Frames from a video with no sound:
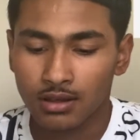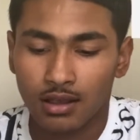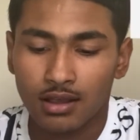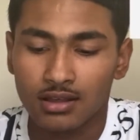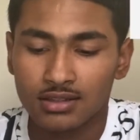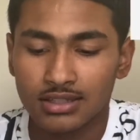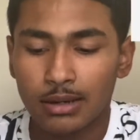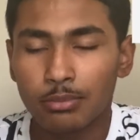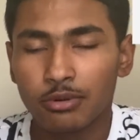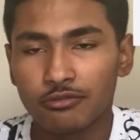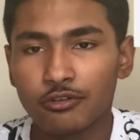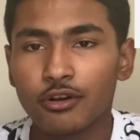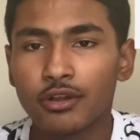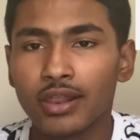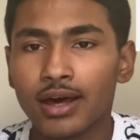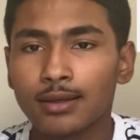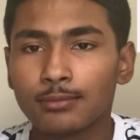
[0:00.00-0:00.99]
because i
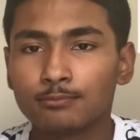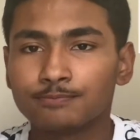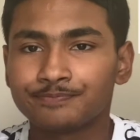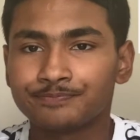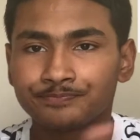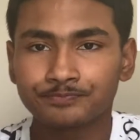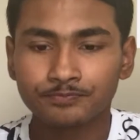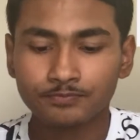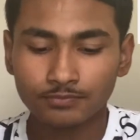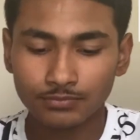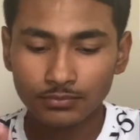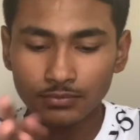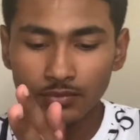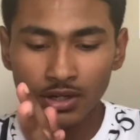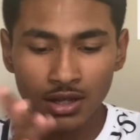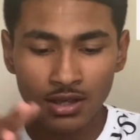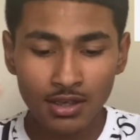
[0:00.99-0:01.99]
prefer that
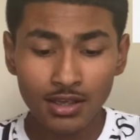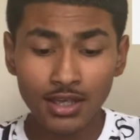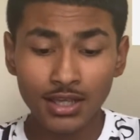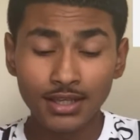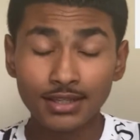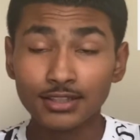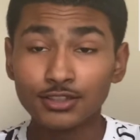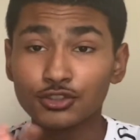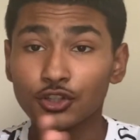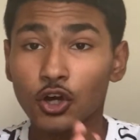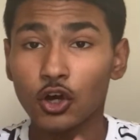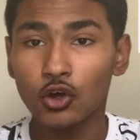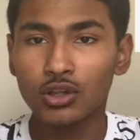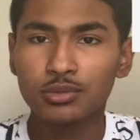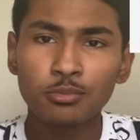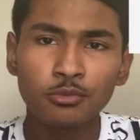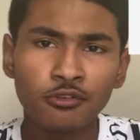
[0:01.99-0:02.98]
so
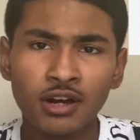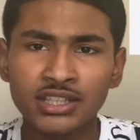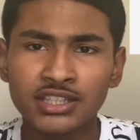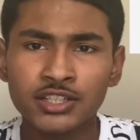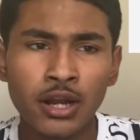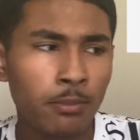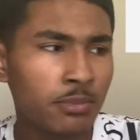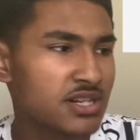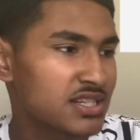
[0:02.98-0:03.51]
let's move on to number